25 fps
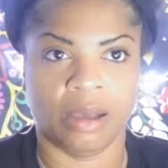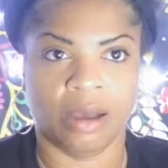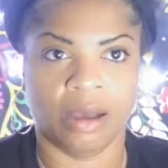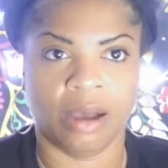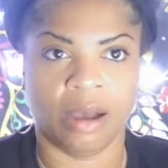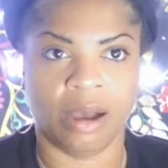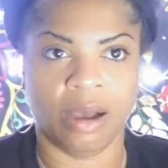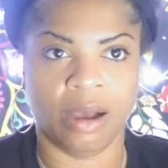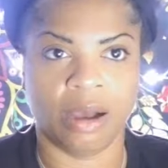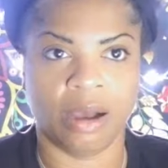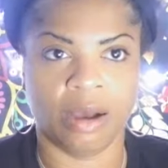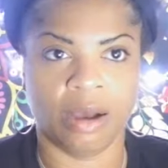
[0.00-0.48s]

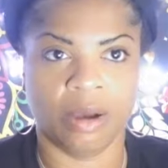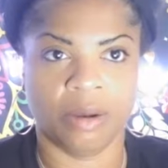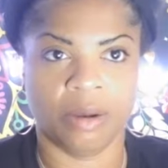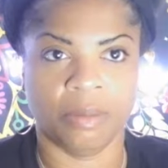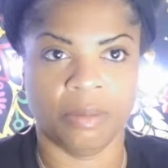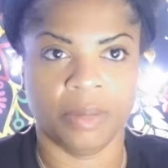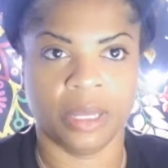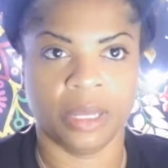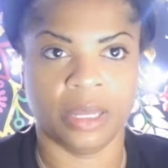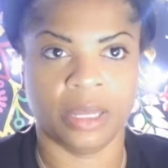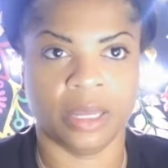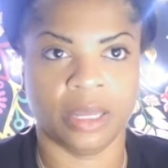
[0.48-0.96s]
Um,
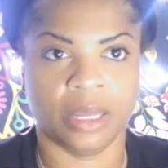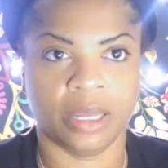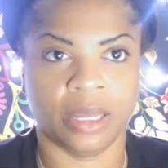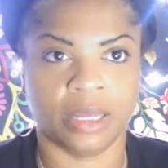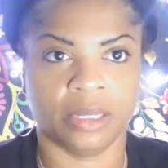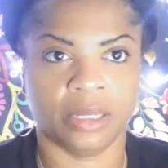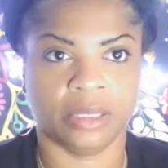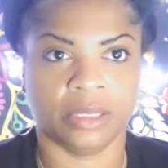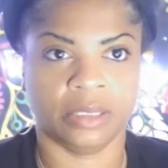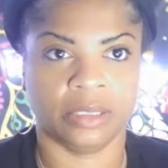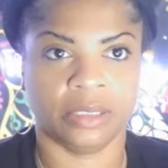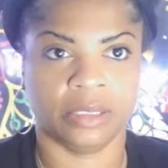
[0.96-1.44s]

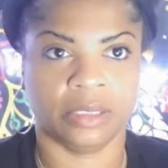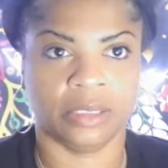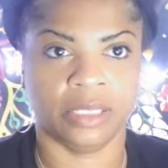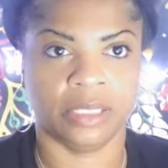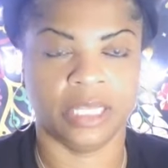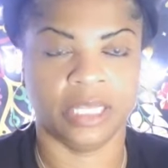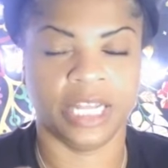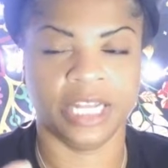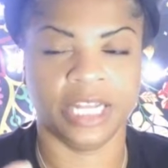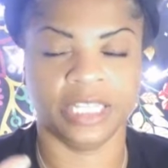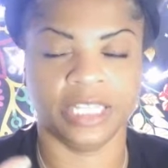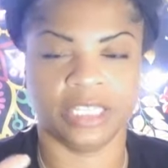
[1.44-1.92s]

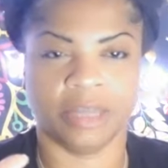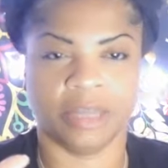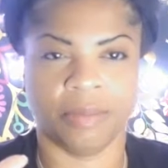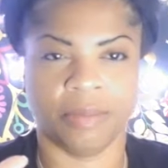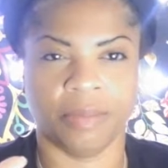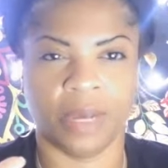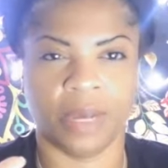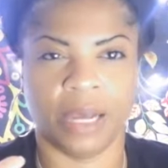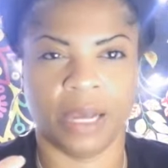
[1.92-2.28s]
there's a,